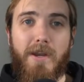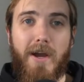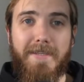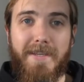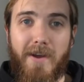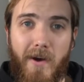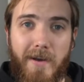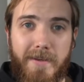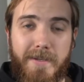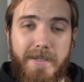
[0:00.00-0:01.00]
nights in
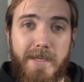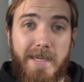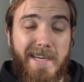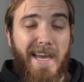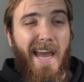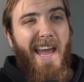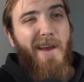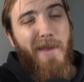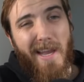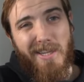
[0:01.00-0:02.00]
Ireland.
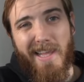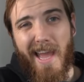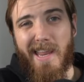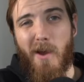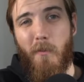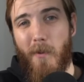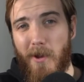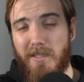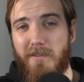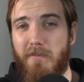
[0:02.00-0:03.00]
We actually had our
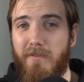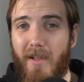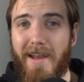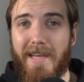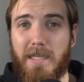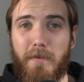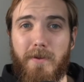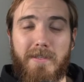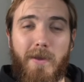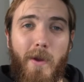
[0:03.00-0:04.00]
worst flight
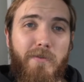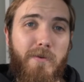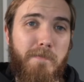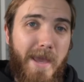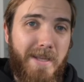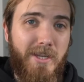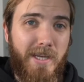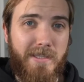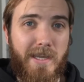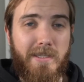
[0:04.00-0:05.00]
experience going from
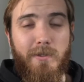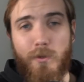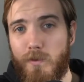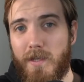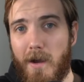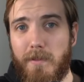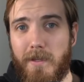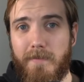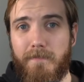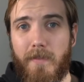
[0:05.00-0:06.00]
Manchester to
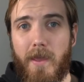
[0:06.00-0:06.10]
Dublin.